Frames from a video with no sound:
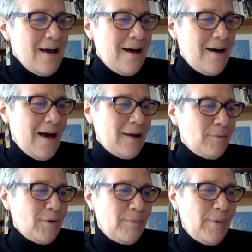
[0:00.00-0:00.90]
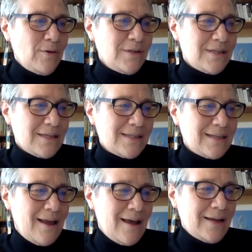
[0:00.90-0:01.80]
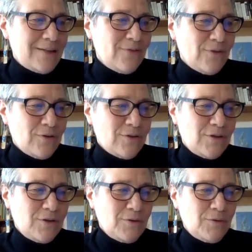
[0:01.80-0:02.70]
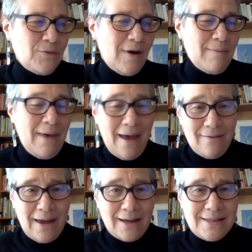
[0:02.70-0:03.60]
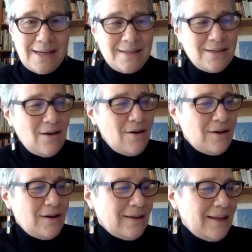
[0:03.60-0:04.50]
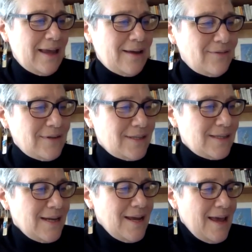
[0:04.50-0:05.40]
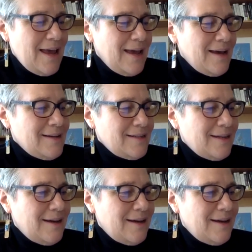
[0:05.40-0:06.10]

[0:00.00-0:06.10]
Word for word: Uh, I will post the slides for those who um, have access on Canvas and,